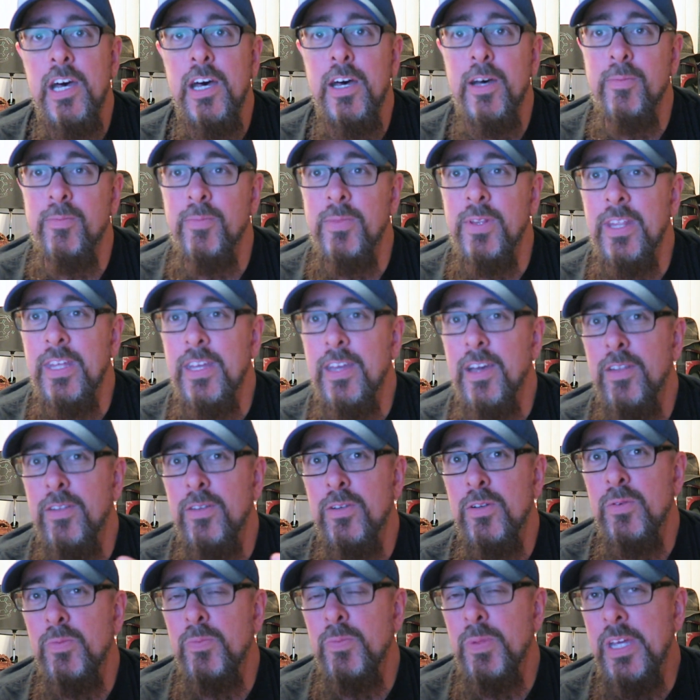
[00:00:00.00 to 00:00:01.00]
The
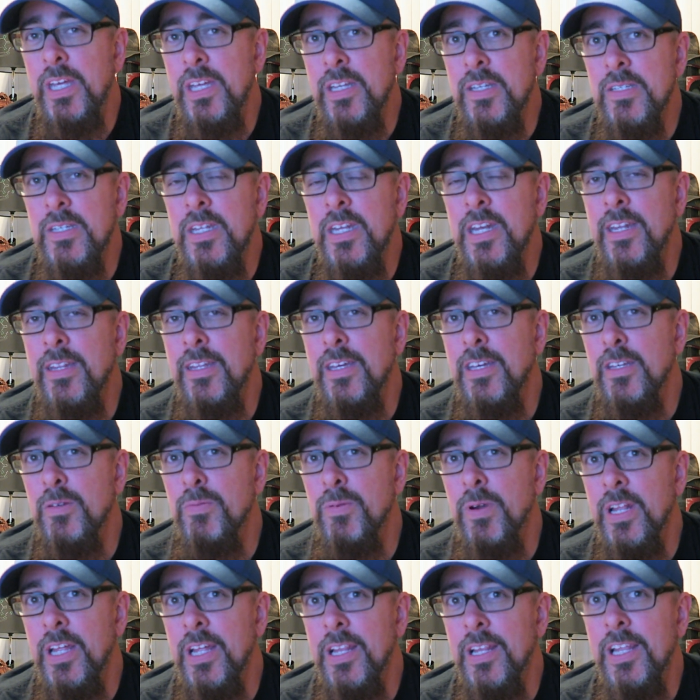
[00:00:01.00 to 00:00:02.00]
other piece that I think is
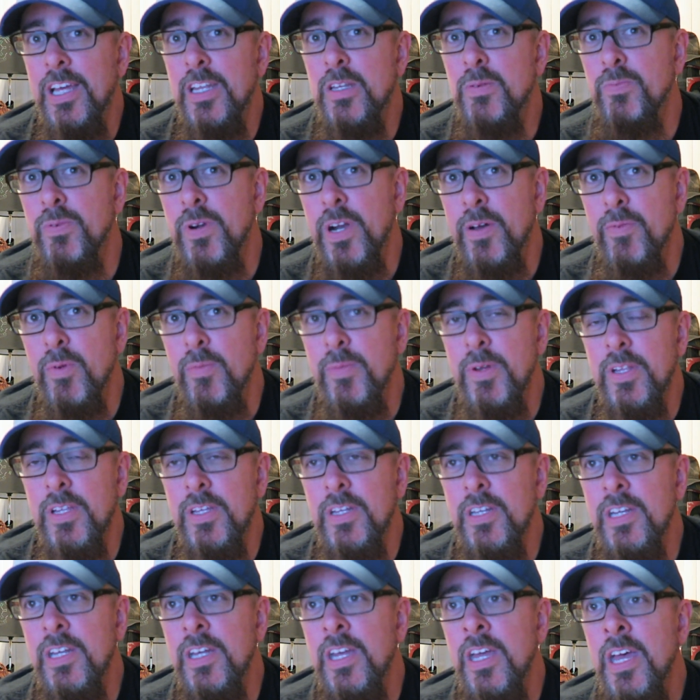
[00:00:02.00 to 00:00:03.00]
probably less
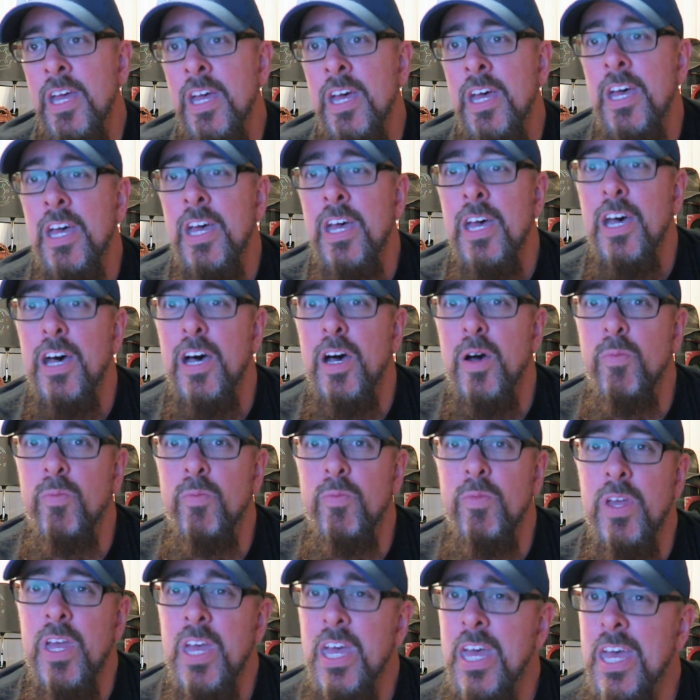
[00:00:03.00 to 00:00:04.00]
probability,
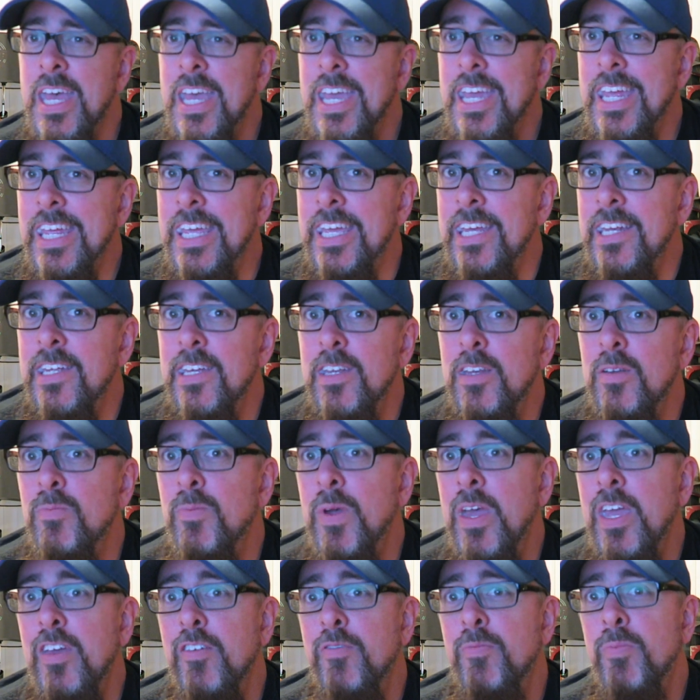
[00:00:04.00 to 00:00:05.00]
Enid
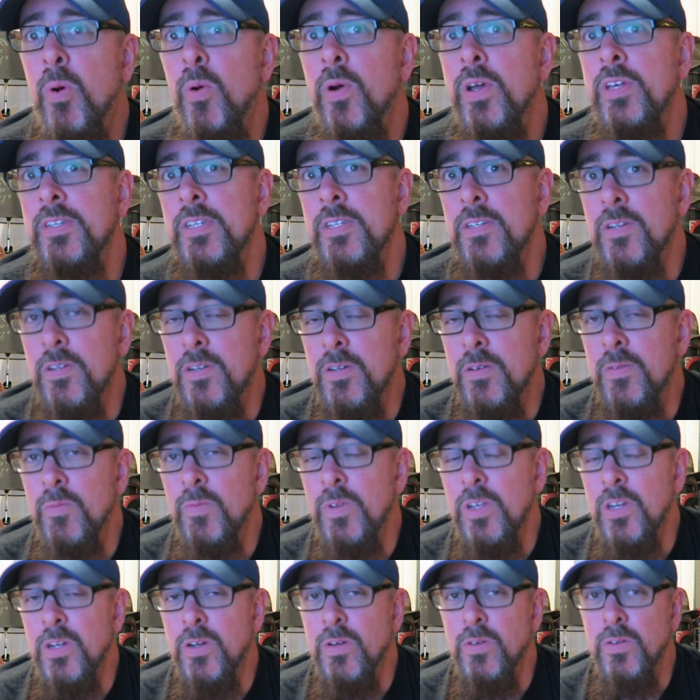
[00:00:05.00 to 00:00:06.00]
may have poisoned her.
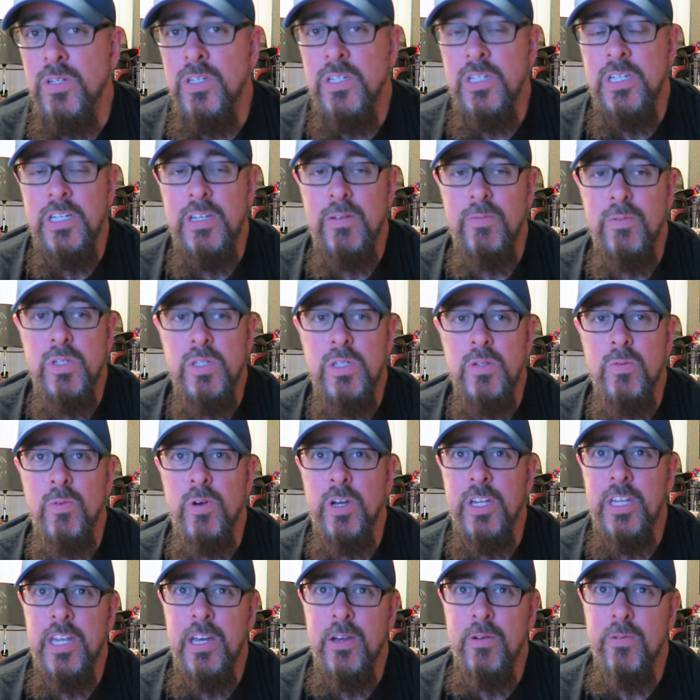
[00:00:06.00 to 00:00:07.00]
She was the
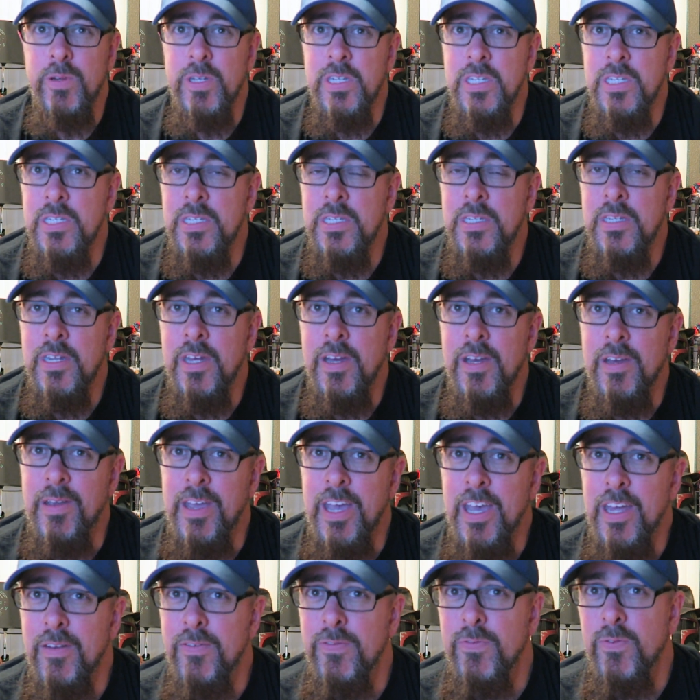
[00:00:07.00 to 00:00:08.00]
one that was
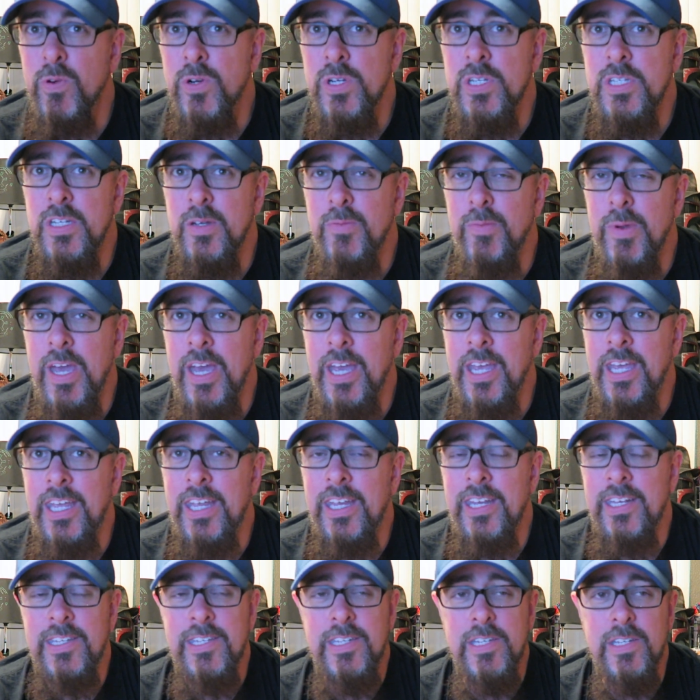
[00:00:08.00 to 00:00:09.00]
kind of forcing
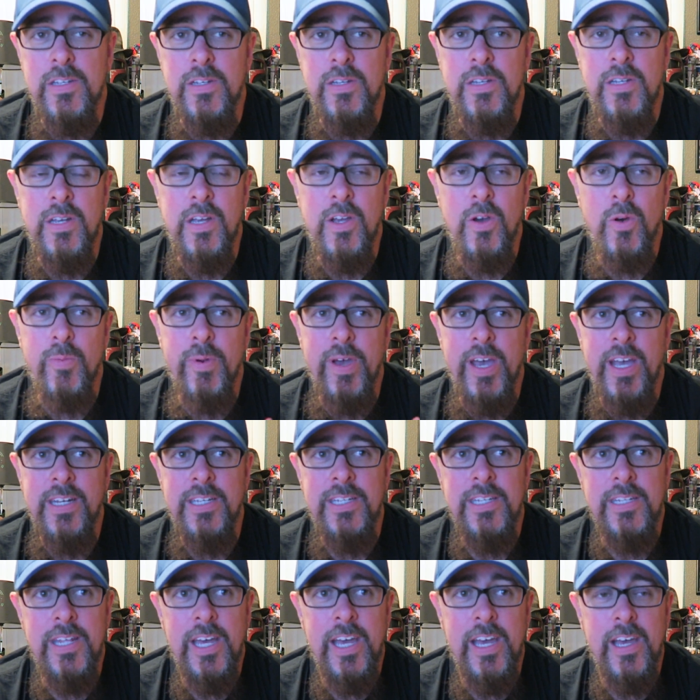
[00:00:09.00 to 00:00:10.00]
Maggie to go back
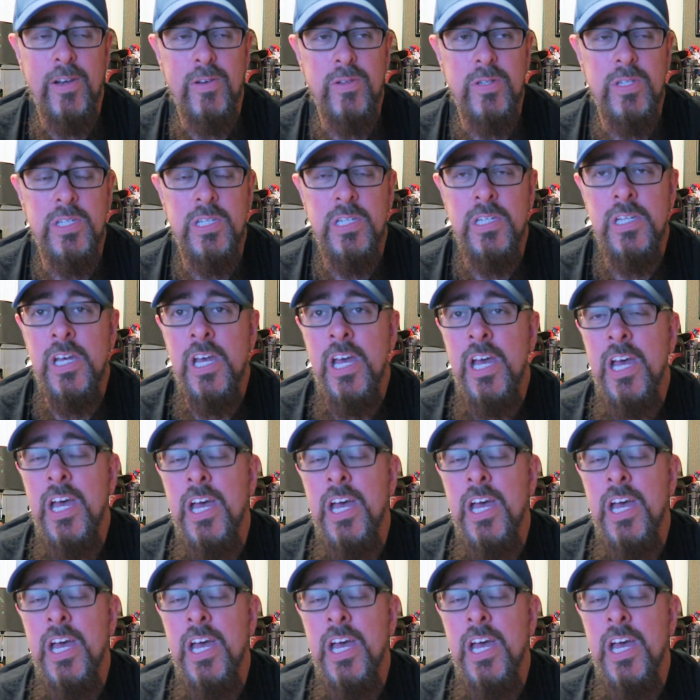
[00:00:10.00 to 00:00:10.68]
to the house,